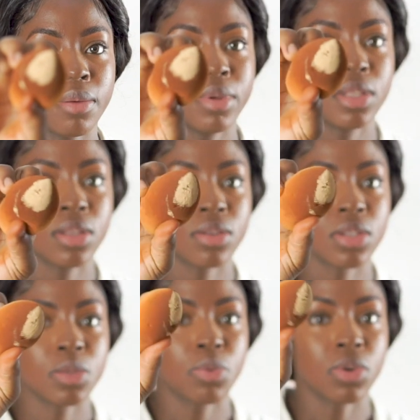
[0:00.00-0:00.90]
bit on
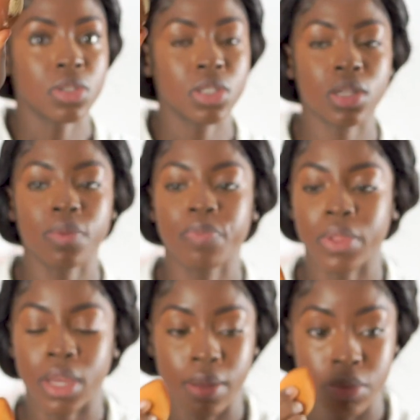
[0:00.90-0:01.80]
the sponge,
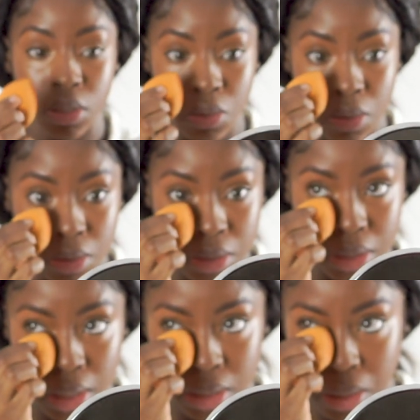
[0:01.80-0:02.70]
and I'm just going to
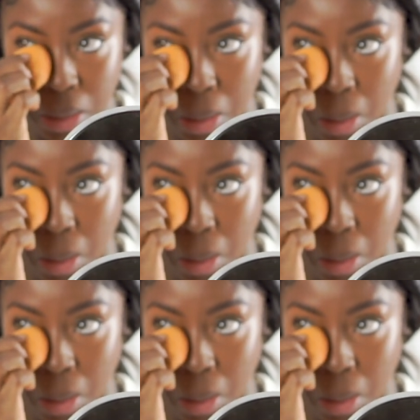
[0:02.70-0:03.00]
set.